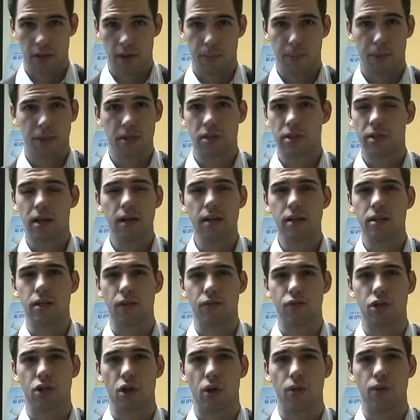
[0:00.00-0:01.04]
But studies have
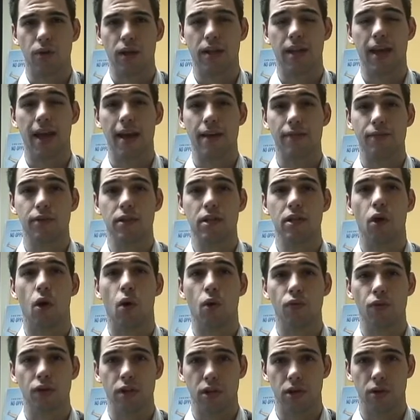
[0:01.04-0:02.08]
shown that caffeine
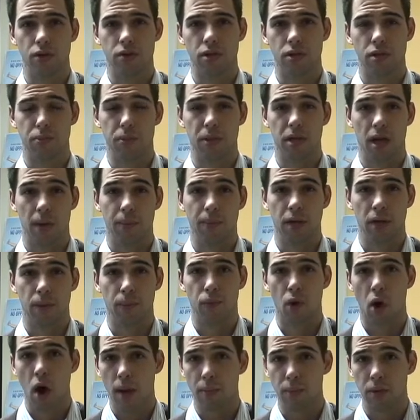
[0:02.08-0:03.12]
overdose is becoming a
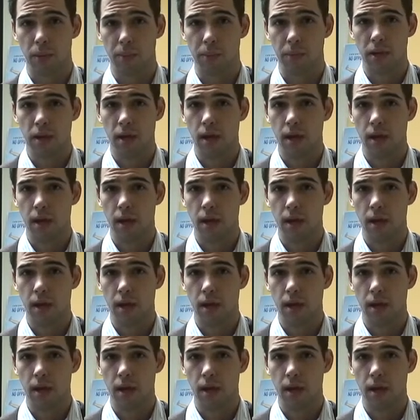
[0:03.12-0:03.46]
problem,